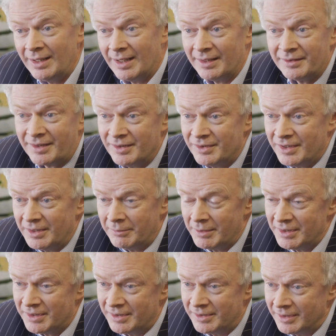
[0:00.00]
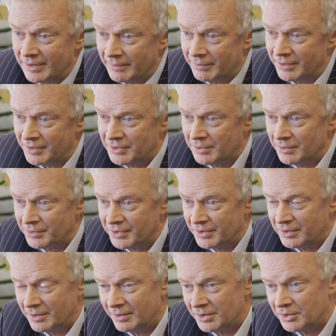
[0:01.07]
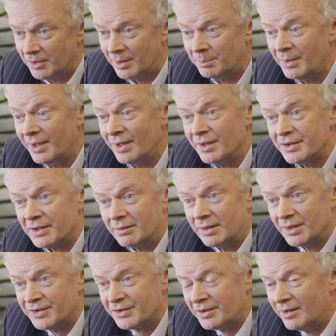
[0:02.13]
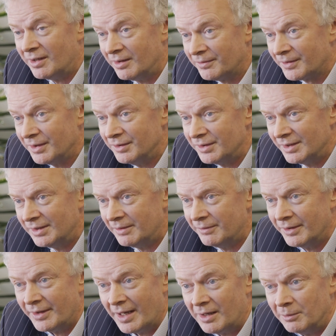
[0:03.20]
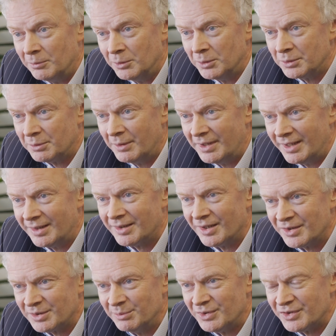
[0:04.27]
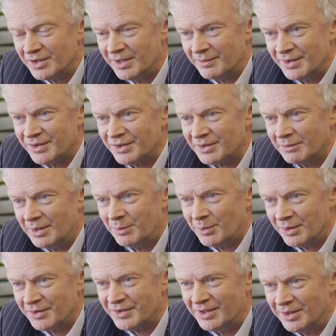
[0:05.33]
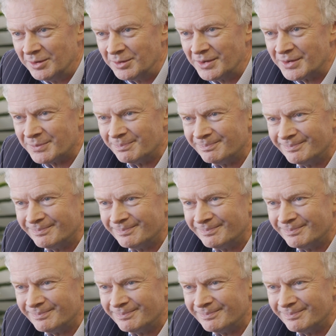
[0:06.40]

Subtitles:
and continuing to deliver the tools to do the job so our staff can deliver that award-winning customer service to our policyholders.